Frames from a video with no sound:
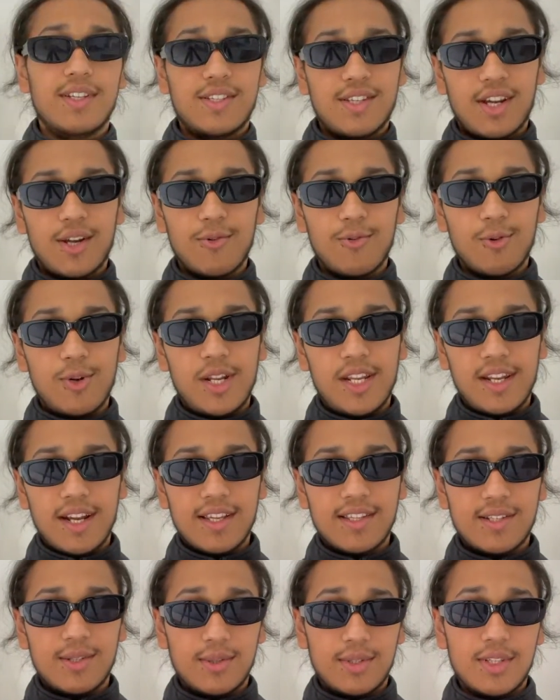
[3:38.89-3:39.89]
is like a really
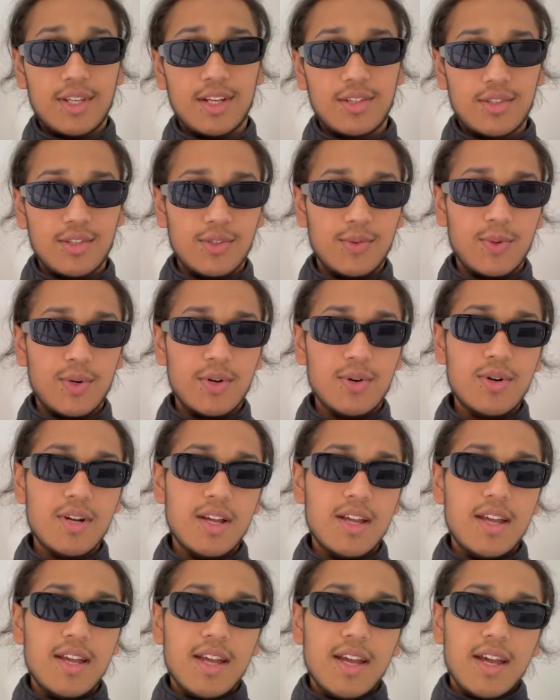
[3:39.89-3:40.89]
nice little touch as well.
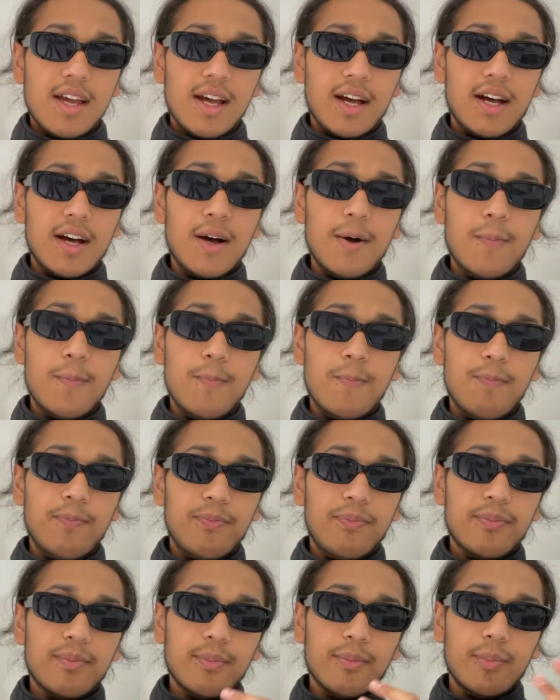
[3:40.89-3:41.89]

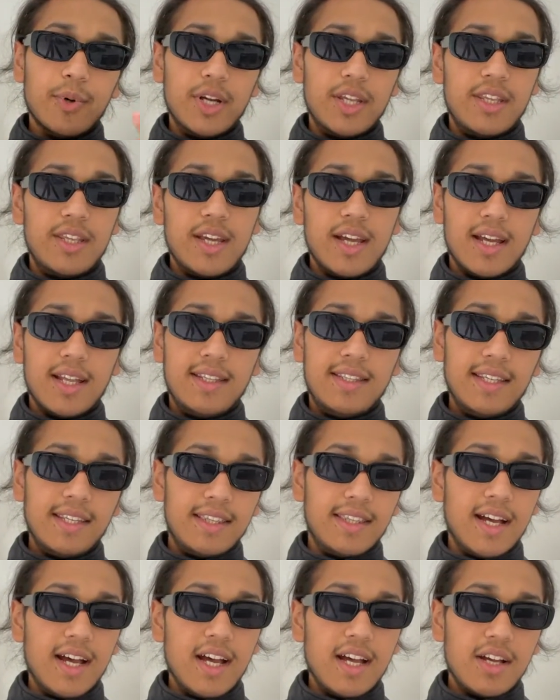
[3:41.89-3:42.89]
But yeah, I did
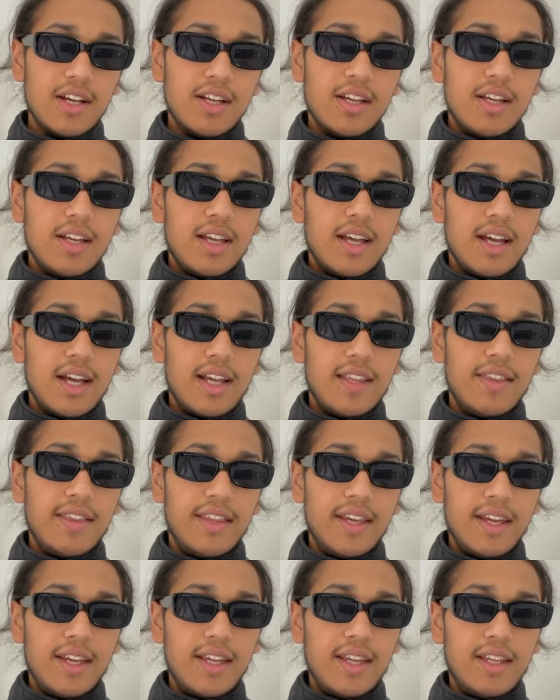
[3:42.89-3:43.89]
that, and
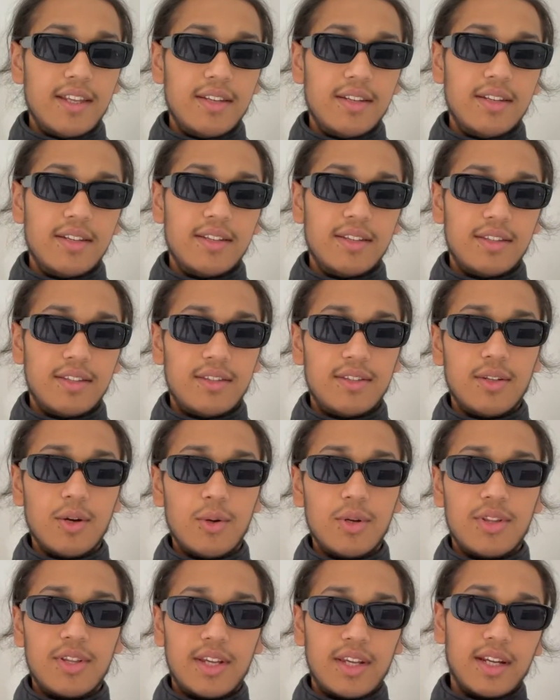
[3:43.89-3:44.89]
then the
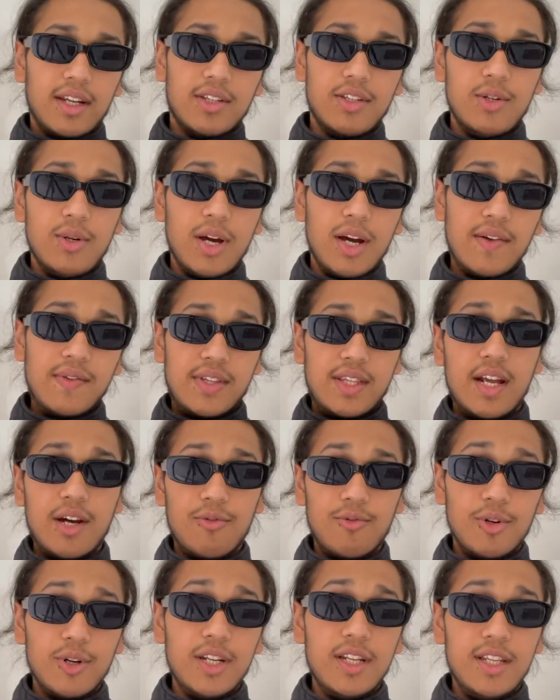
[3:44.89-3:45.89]
only thing to do after that
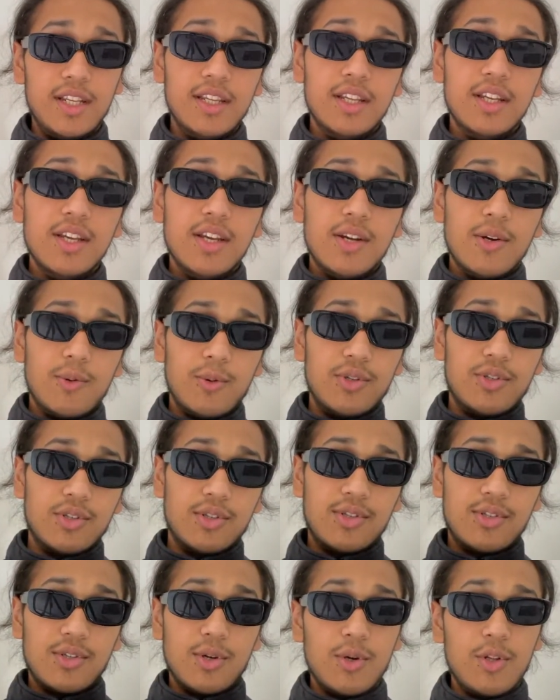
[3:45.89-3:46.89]
really was
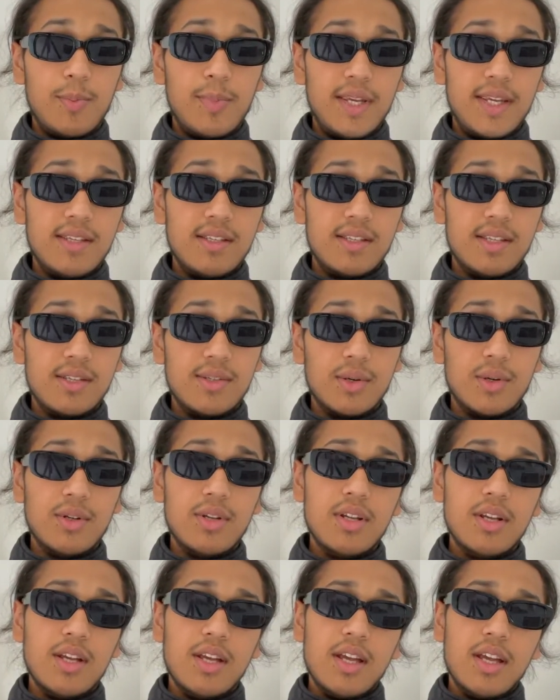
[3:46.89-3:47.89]
just sew the pieces on.